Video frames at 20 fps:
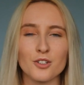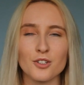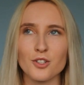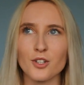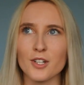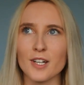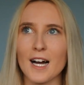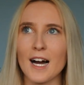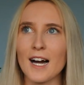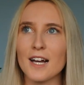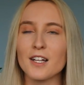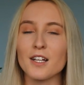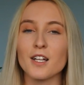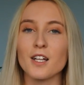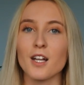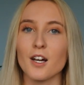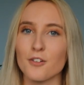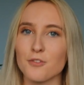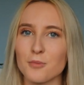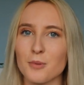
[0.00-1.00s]
look, I
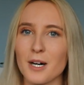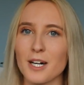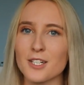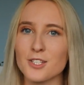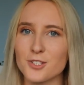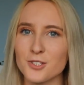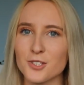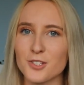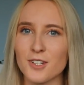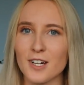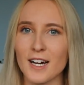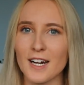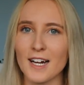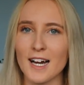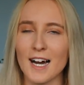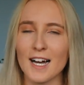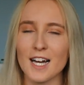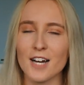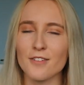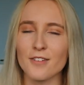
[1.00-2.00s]
love what I do,
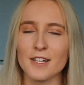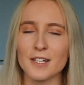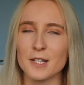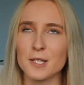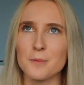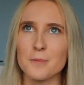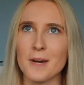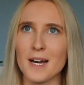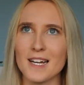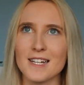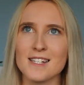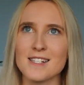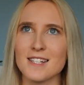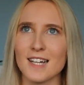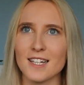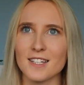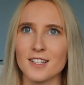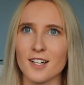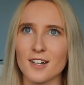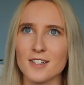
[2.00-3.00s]
right? I have like the best
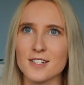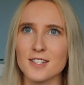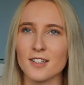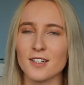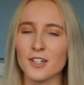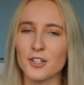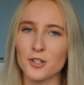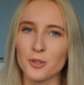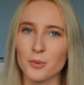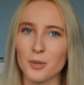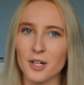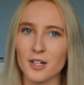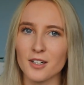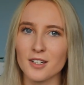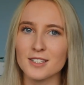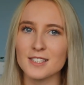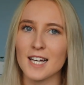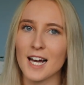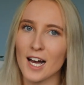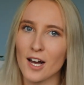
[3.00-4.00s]
side hustle in the
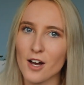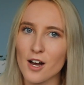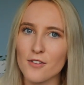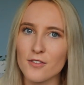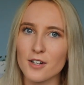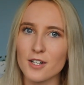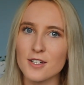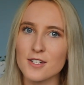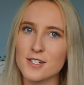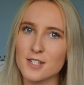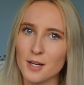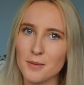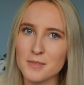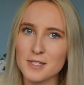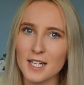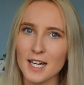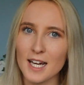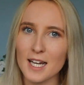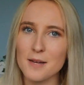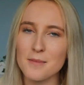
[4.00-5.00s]
world. However,
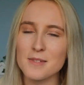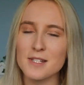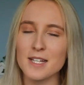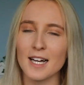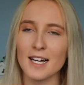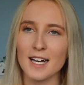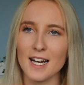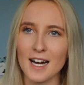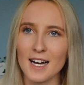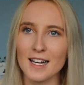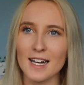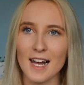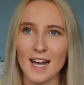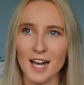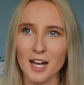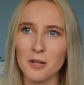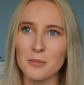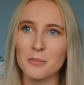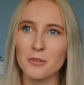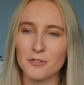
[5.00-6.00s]
sometimes I can't
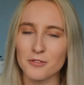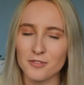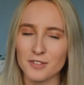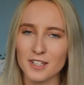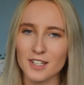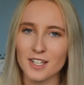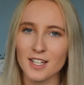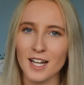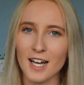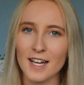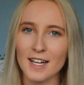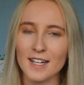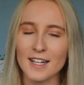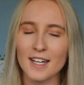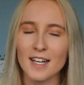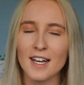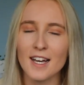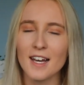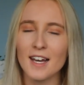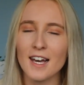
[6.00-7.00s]
help but feel
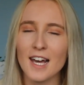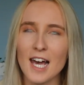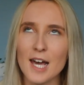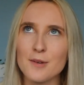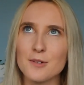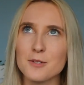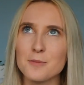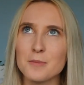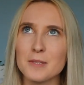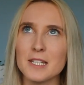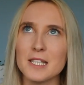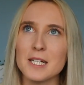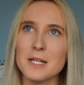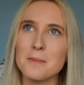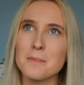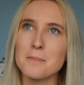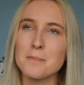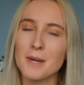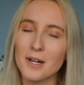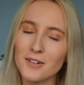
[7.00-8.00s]
like it would be
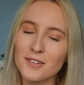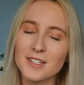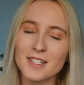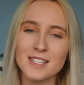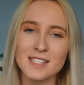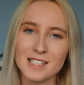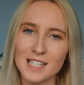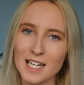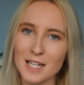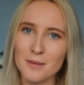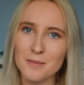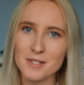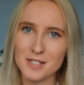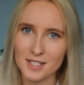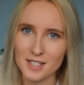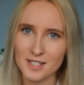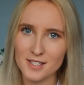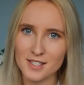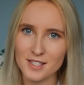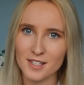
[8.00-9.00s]
a million times
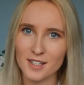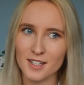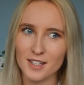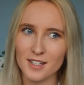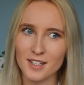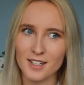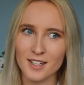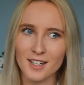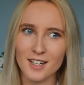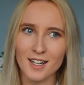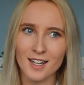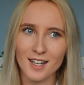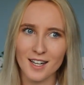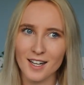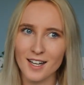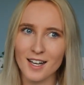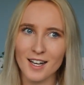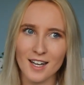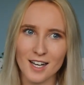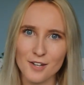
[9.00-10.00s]
easier
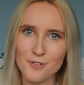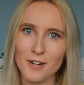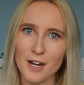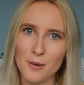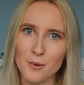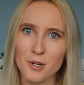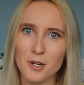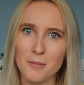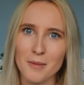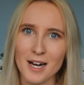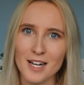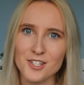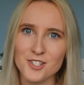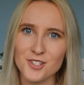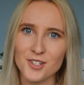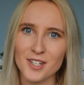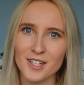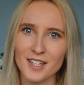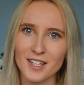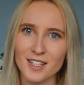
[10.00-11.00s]
if I were a man
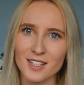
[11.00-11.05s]
doing